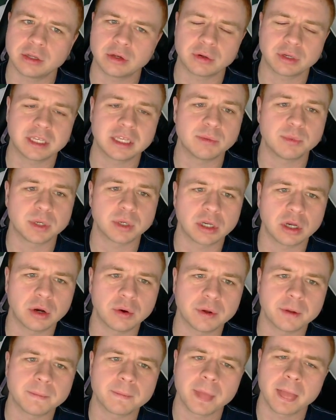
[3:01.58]
keep it
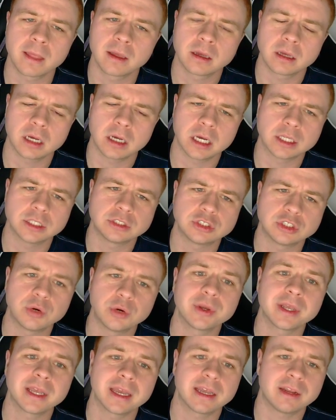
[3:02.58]
going.
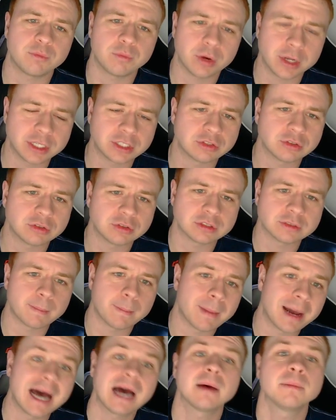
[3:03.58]
Joey and Rachel's
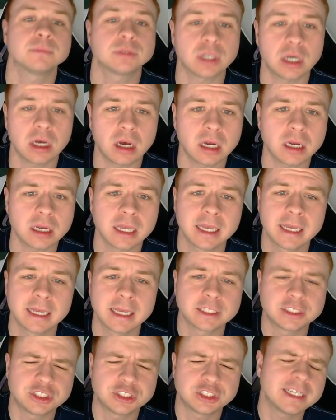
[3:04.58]
mom talk.
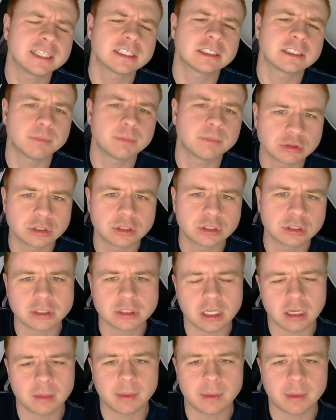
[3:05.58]
She gets emotional
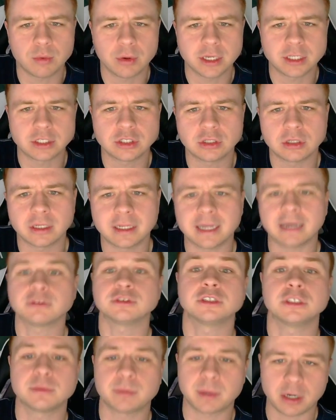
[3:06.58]
talking about Rachel and how
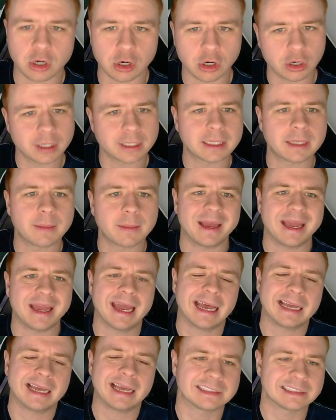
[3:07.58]
she's been hurt in the
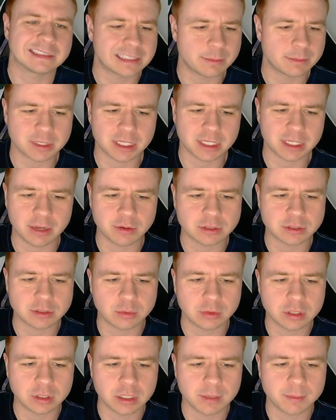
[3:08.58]
past. It seems like that was a
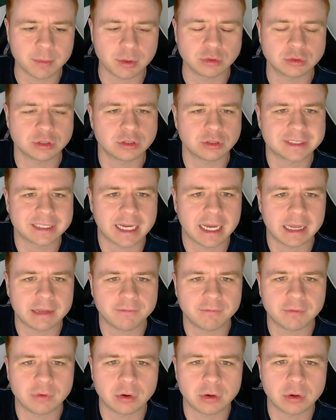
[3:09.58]
really emotional time
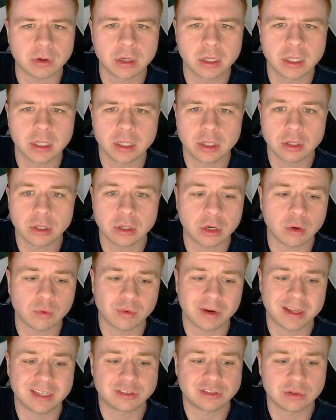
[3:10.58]
for
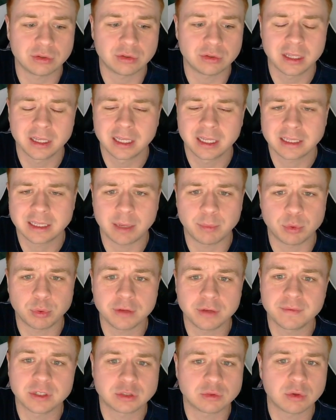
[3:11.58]
Rachel, that
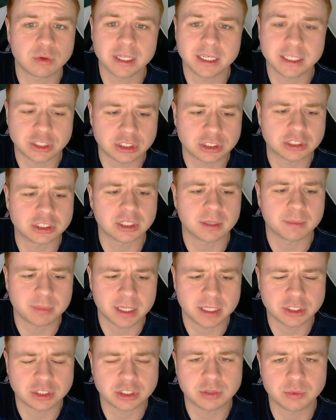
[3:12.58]
previous relationship
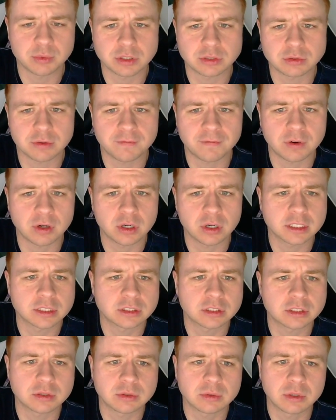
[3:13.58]
that she was referring
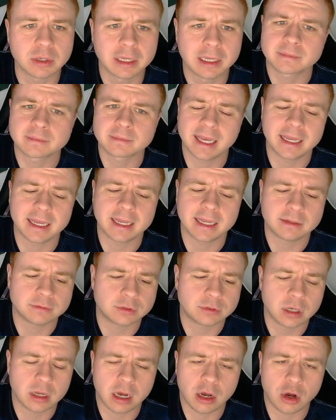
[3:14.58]
to. And
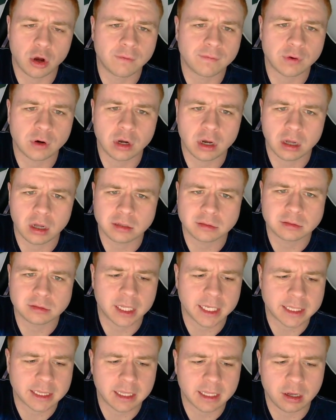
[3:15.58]
overall,
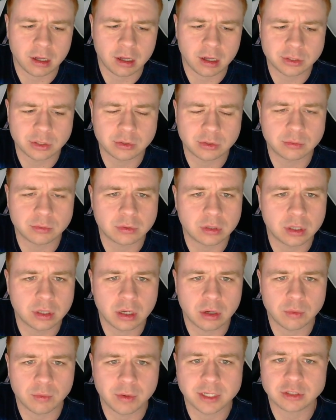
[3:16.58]
like they all do,
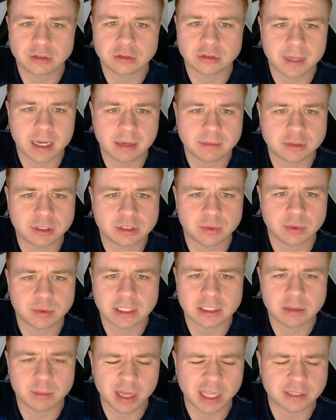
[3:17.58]
Rachel's mom just
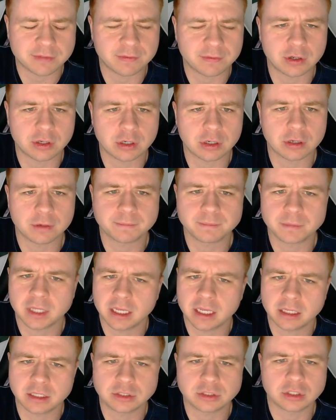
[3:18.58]
wants the best for her.
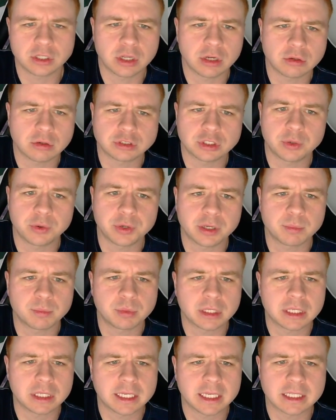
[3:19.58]
And, Joey
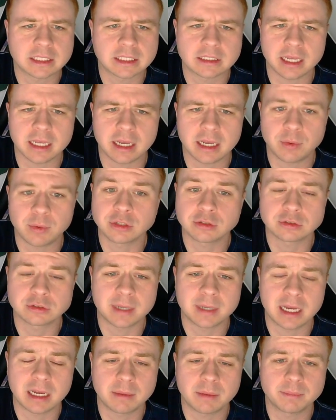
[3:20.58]
completely gets that. Rachel's
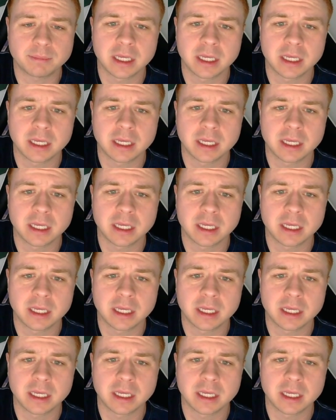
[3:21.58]
mom